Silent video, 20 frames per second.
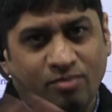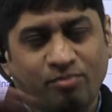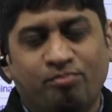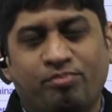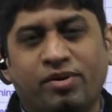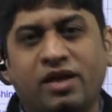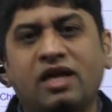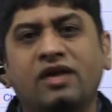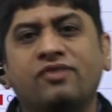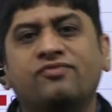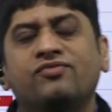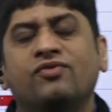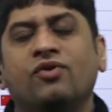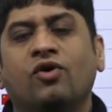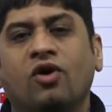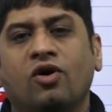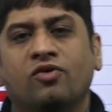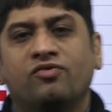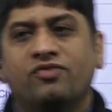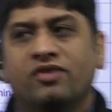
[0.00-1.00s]
brief
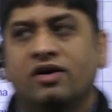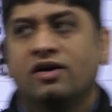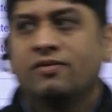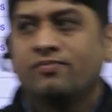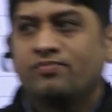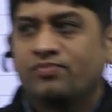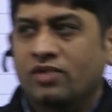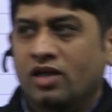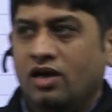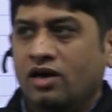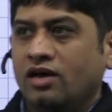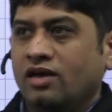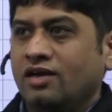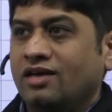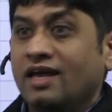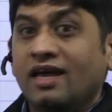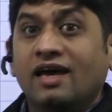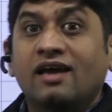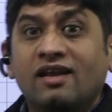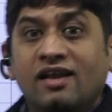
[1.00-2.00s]
of
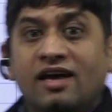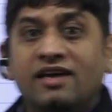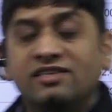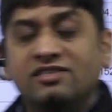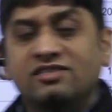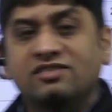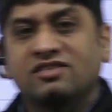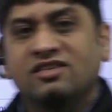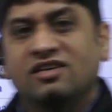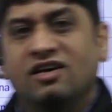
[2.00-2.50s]
airlines,